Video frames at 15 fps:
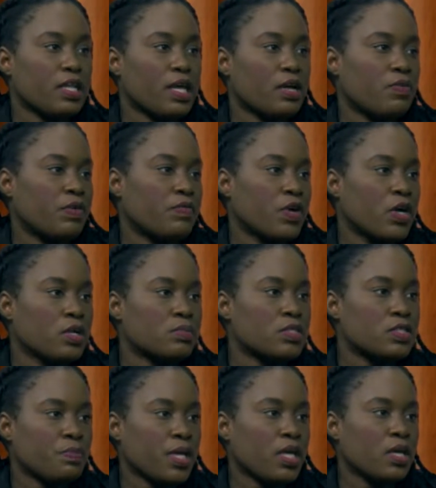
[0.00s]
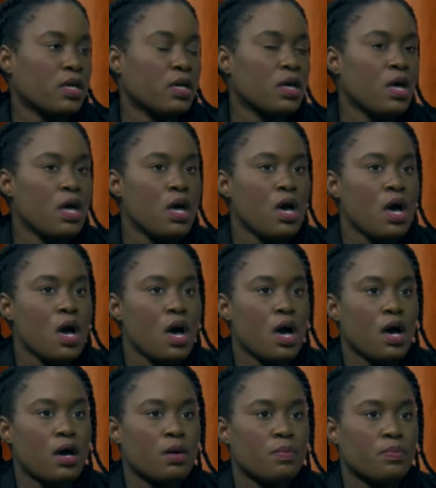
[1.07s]
Like, we've heard him speak.
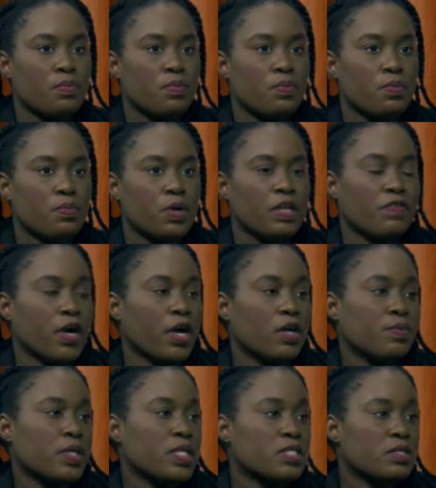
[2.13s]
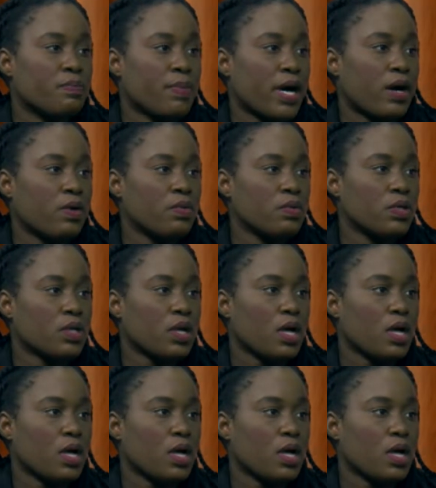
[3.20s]
We've heard what he's about.